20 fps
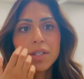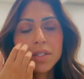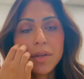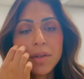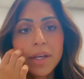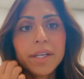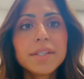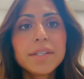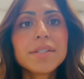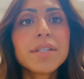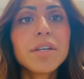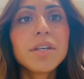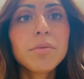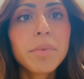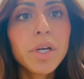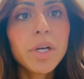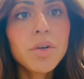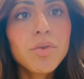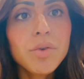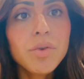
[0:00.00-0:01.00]
So I can see on
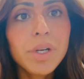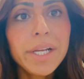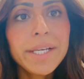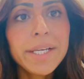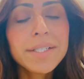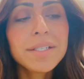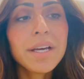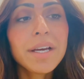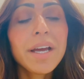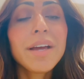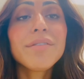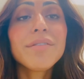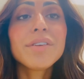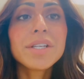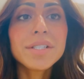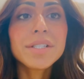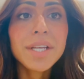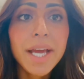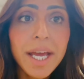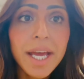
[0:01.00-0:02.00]
my call list, I have
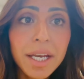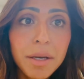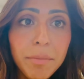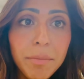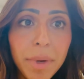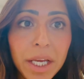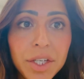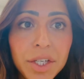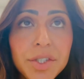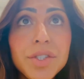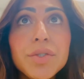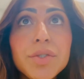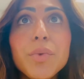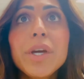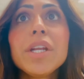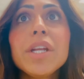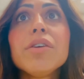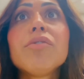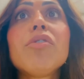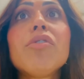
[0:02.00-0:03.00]
ten patients
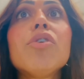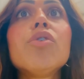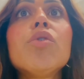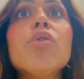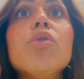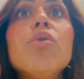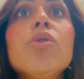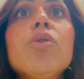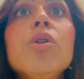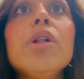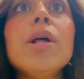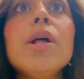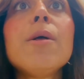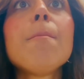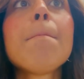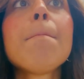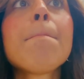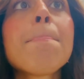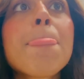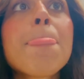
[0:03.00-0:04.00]
waiting for a call.
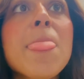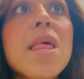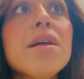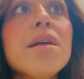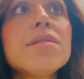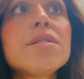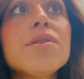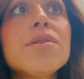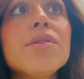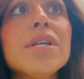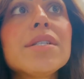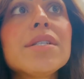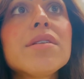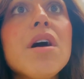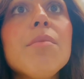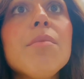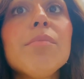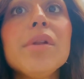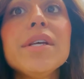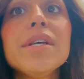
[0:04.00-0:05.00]
So an
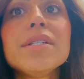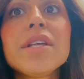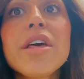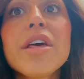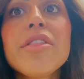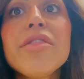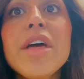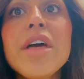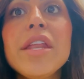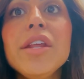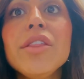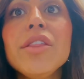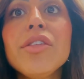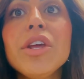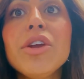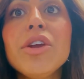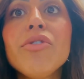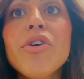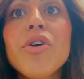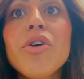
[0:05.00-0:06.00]
example is a
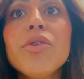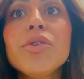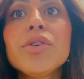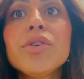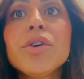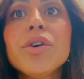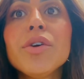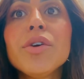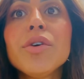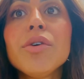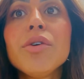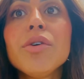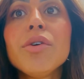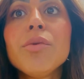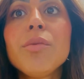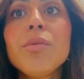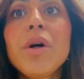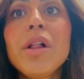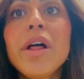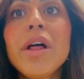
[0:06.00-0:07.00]
thirty-three year old
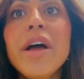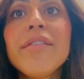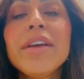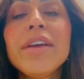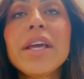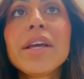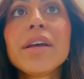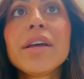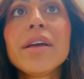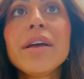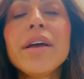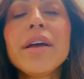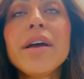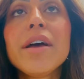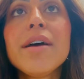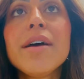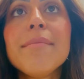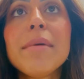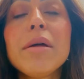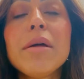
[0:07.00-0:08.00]
while having
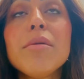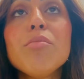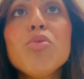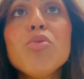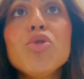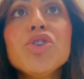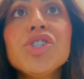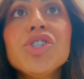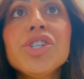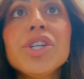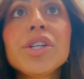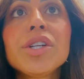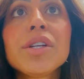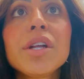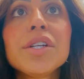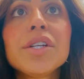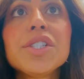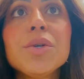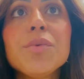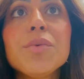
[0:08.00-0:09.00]
um, an abortion
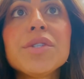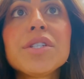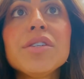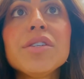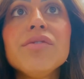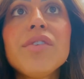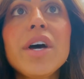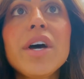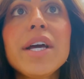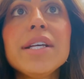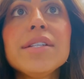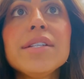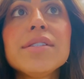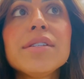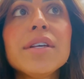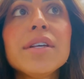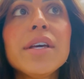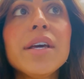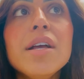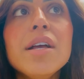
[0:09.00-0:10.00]
that she wants
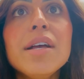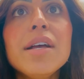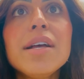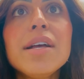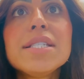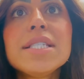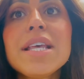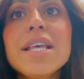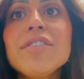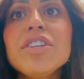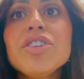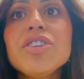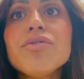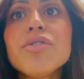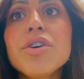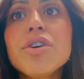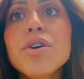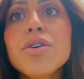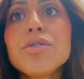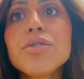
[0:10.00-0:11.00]
advice, a seven year
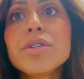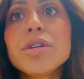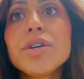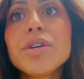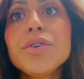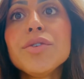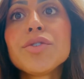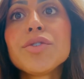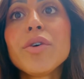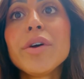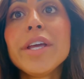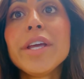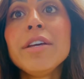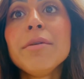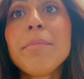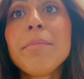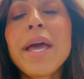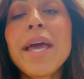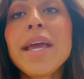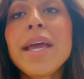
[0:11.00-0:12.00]
old who's got ear
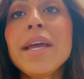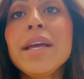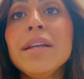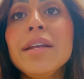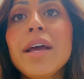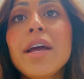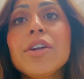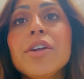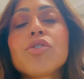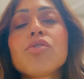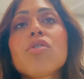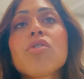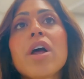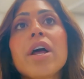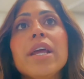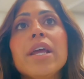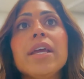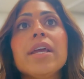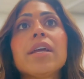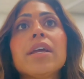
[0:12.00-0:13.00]
pain and
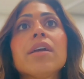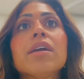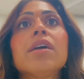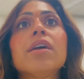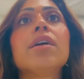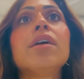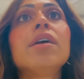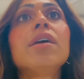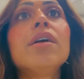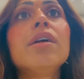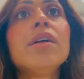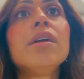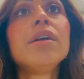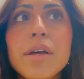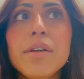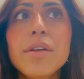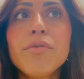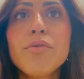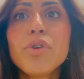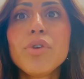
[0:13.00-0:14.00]
crying,
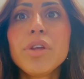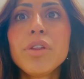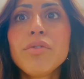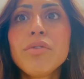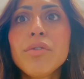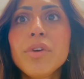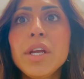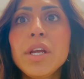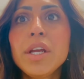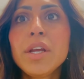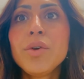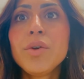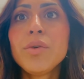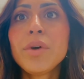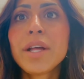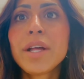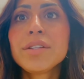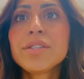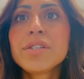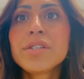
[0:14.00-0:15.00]
a forty-three who had